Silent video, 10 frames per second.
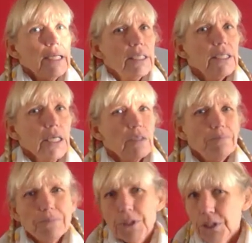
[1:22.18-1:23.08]
So,
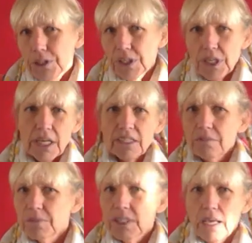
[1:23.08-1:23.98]
two
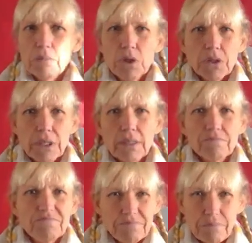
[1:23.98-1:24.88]
sides, same
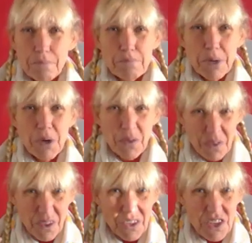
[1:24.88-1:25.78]
coin. Both
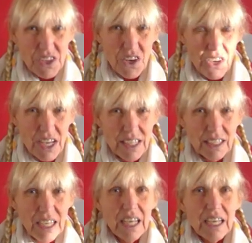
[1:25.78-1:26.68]

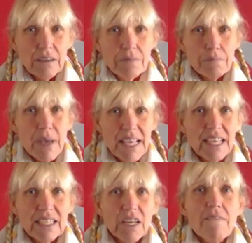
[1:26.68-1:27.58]
sides make
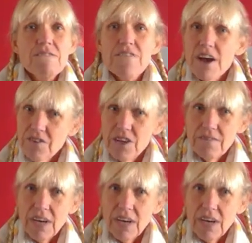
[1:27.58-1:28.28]
it very